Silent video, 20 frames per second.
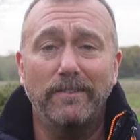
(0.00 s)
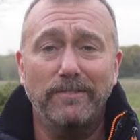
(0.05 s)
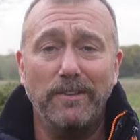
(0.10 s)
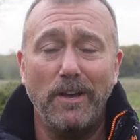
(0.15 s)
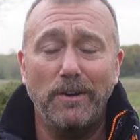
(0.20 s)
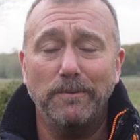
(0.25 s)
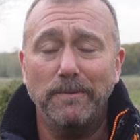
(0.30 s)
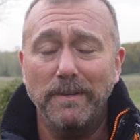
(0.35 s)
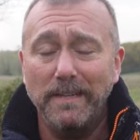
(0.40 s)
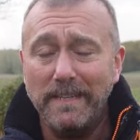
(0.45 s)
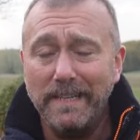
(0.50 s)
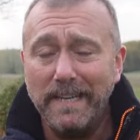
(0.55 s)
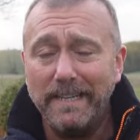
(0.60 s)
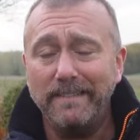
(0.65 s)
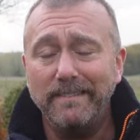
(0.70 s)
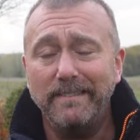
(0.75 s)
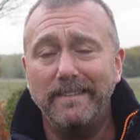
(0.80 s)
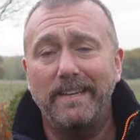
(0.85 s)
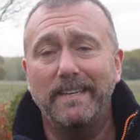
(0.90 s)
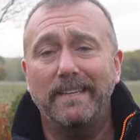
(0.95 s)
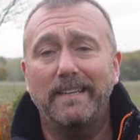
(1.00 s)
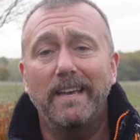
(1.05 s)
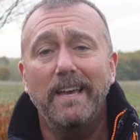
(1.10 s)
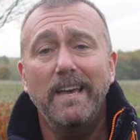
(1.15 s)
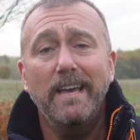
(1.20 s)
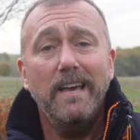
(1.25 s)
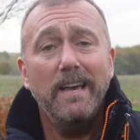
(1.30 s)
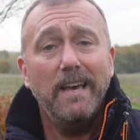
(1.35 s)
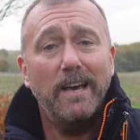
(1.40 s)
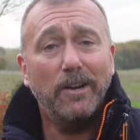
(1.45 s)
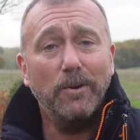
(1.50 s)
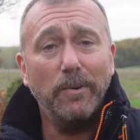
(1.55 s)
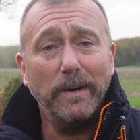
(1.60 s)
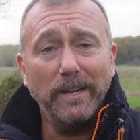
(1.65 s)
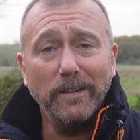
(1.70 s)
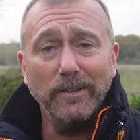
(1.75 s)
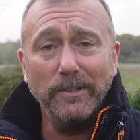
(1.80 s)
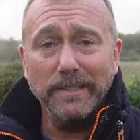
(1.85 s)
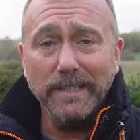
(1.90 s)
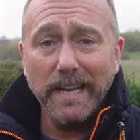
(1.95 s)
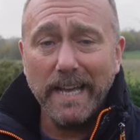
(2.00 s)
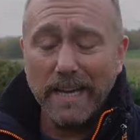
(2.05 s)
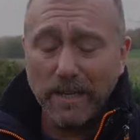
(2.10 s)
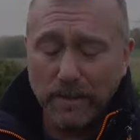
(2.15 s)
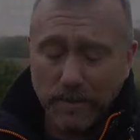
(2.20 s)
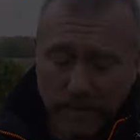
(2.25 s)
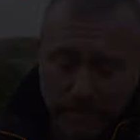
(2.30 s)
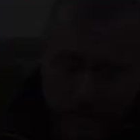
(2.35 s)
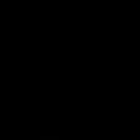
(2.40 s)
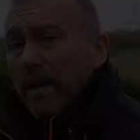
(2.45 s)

So let us take a quick look now.